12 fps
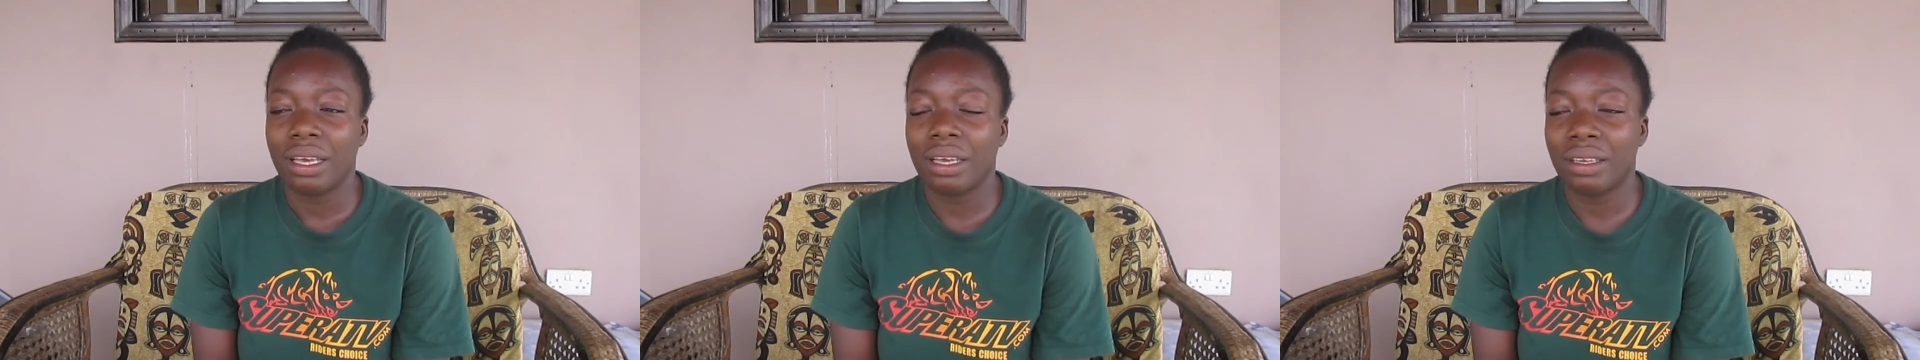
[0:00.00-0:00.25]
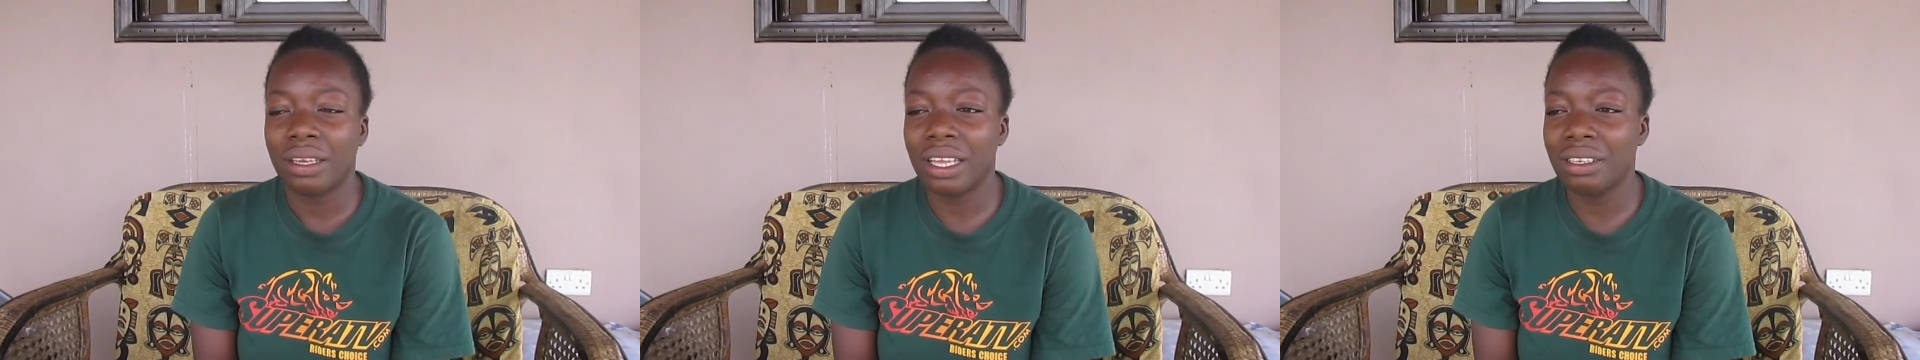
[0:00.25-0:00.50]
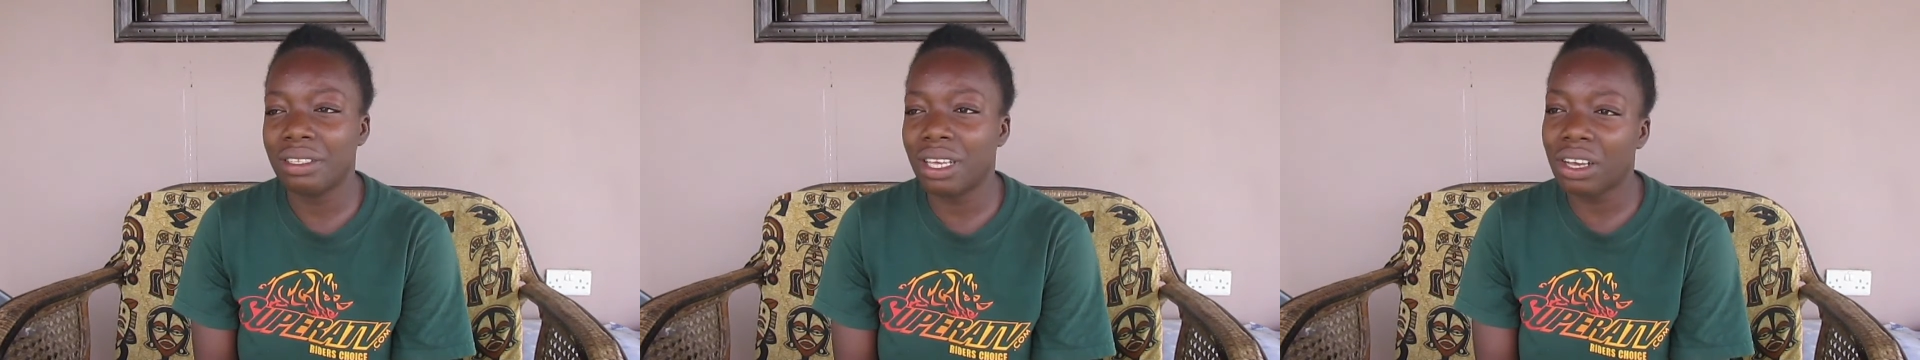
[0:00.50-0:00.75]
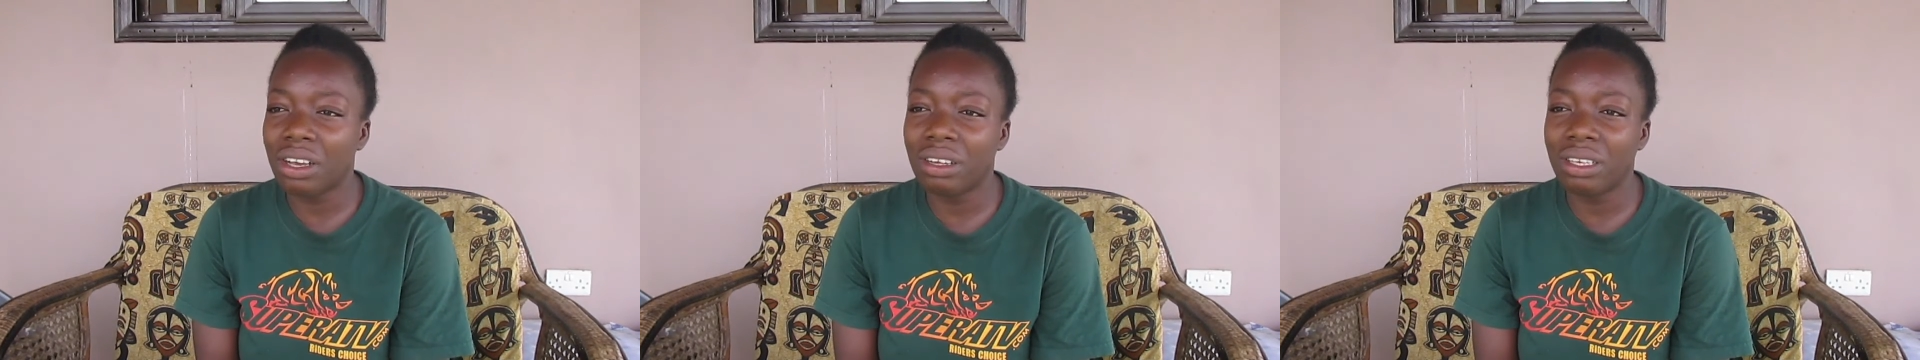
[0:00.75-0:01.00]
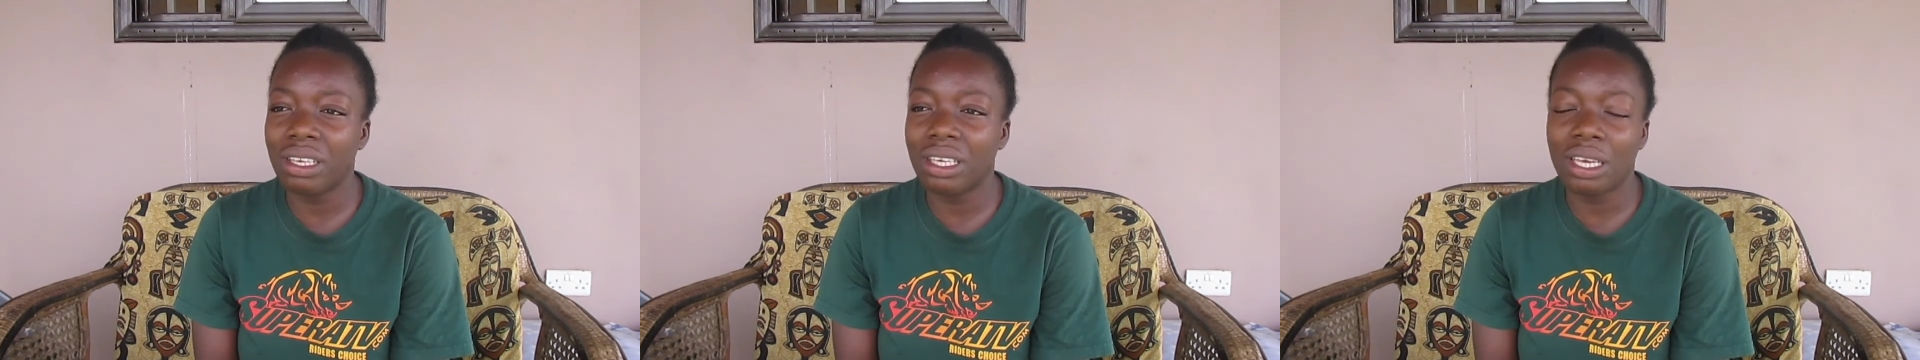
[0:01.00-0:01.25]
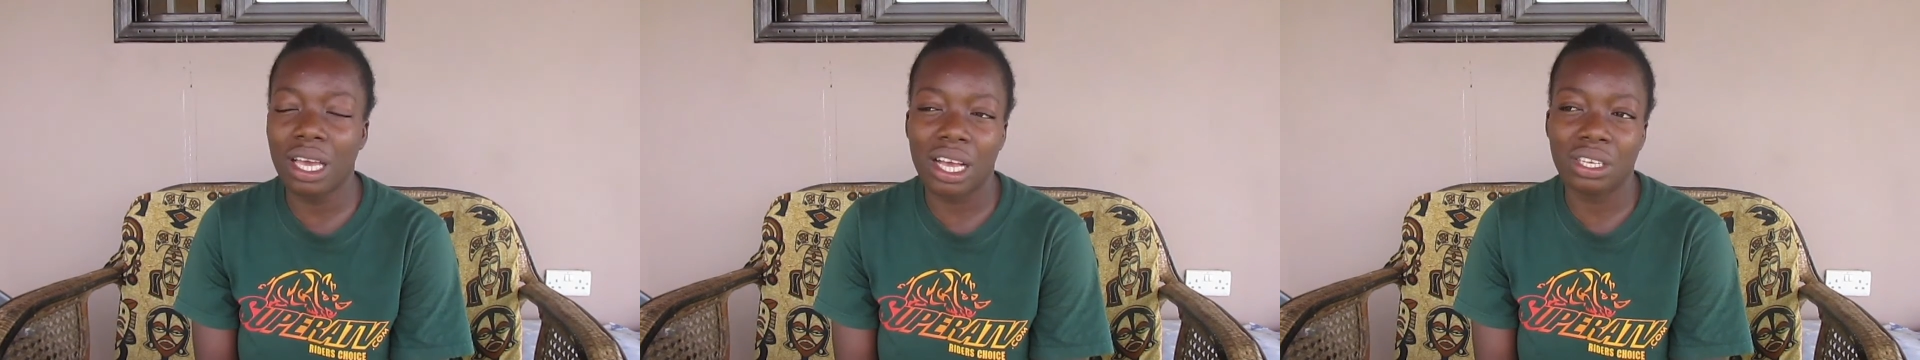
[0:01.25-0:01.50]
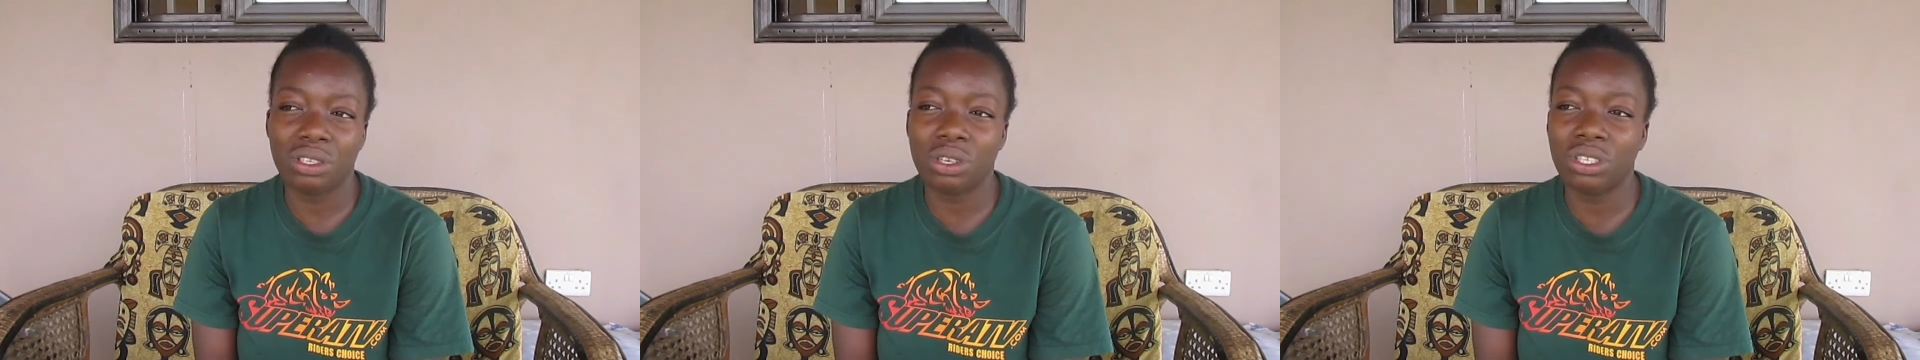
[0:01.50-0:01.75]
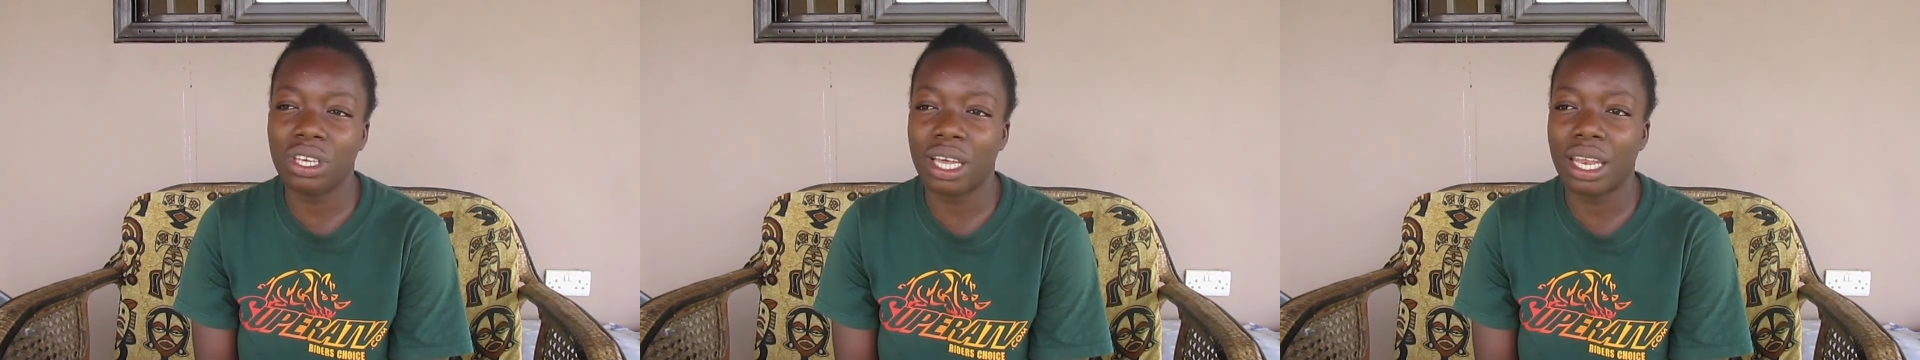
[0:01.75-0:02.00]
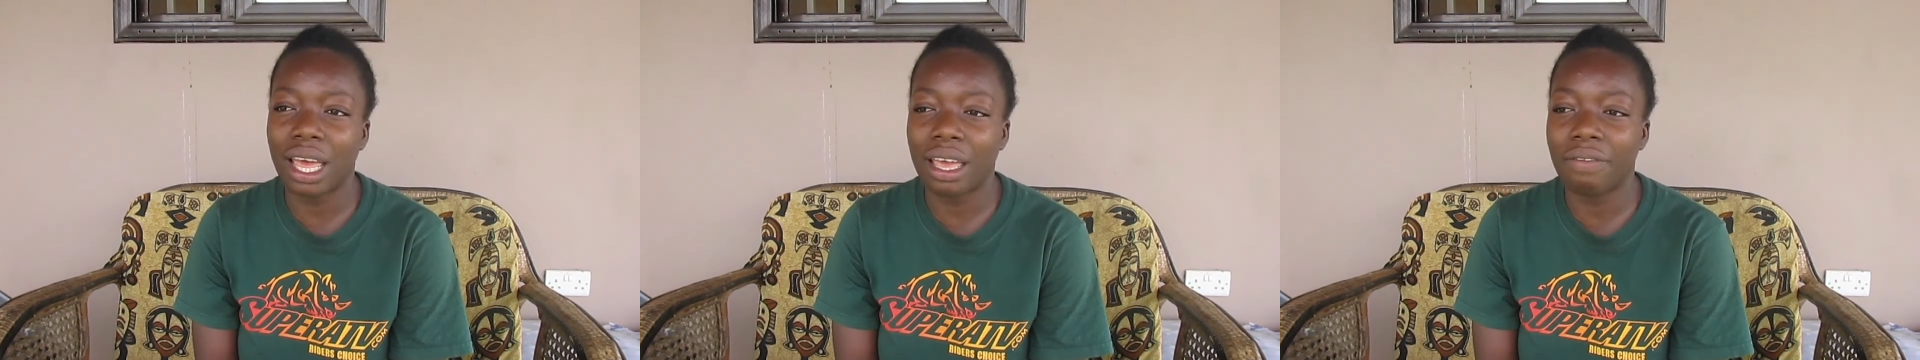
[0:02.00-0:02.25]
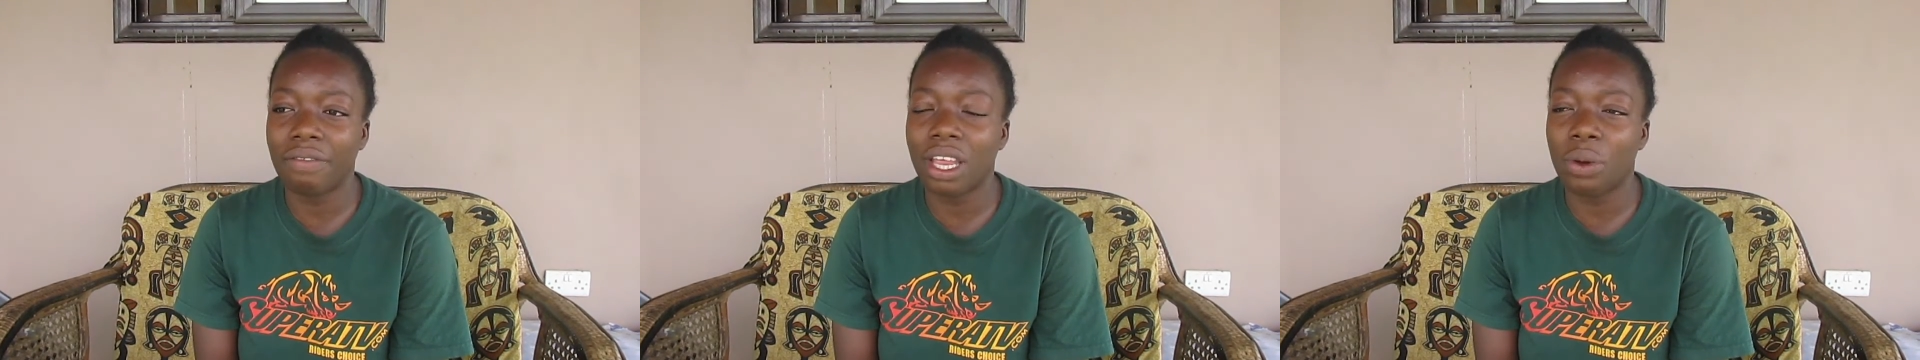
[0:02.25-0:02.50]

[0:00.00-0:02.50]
And then secondly, our social life.